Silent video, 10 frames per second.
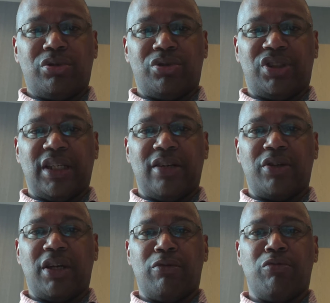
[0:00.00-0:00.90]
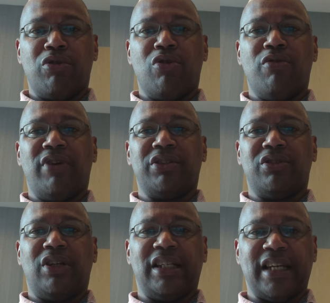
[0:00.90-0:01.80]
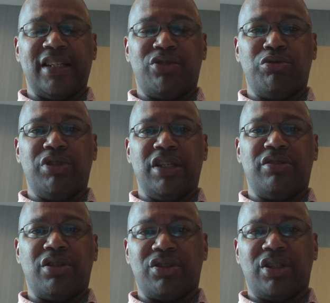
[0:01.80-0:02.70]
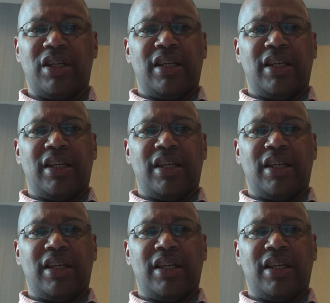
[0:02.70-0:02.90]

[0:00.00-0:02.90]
To say, okay, we won't go over to the other side, it's too dangerous.